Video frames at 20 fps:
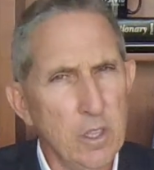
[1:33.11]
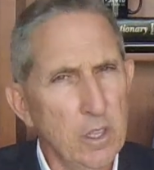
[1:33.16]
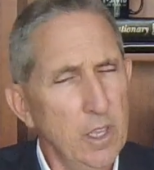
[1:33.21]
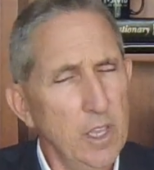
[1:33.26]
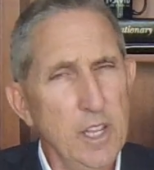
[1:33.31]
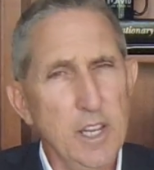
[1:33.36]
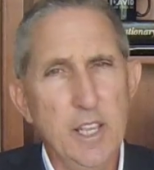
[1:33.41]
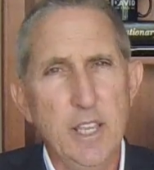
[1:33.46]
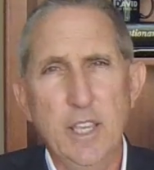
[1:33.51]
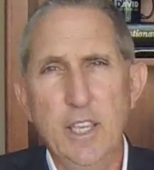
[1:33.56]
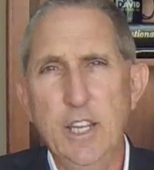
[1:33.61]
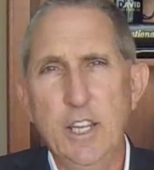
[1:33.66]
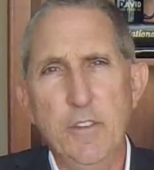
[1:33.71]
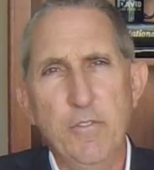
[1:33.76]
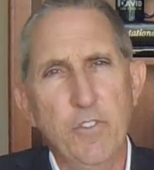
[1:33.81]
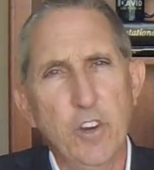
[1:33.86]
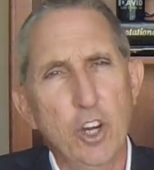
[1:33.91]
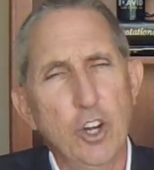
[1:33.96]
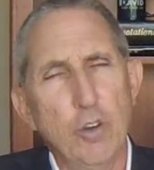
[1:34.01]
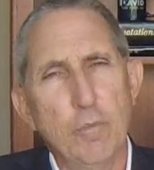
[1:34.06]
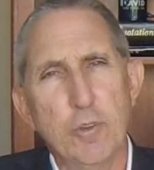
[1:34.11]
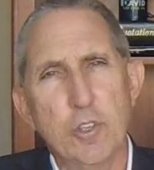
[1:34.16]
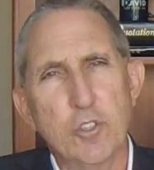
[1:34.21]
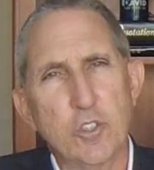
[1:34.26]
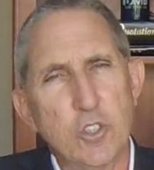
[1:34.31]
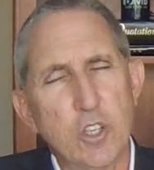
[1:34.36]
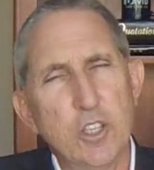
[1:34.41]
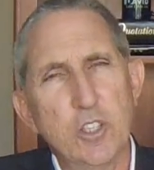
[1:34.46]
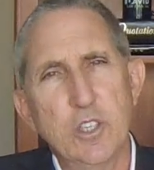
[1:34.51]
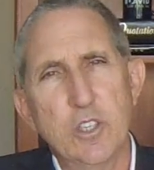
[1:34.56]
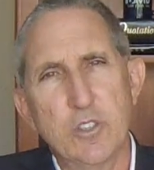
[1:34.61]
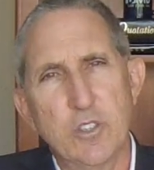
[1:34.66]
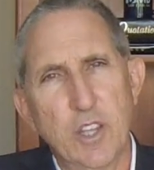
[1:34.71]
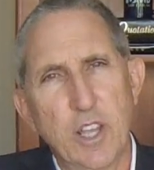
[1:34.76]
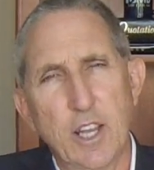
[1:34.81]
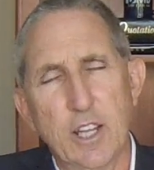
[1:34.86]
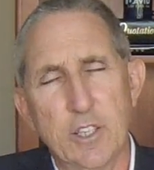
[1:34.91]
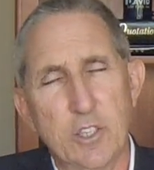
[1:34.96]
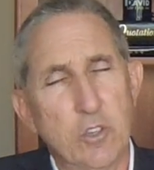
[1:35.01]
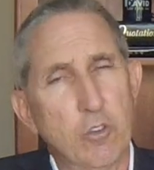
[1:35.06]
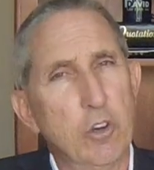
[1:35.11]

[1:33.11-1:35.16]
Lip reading: any variables such as that,